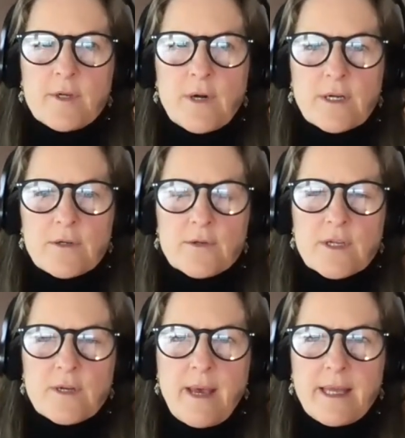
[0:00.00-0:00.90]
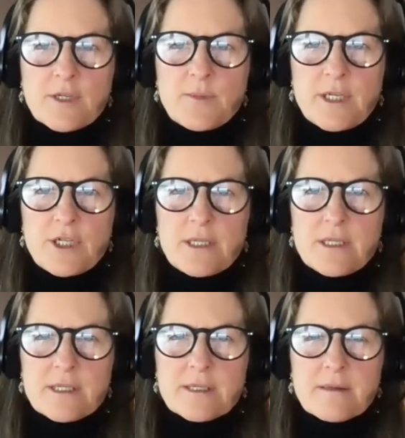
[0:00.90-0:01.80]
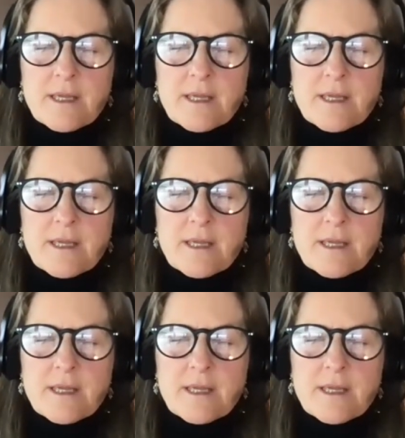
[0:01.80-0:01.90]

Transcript: director who's going to manage pitches?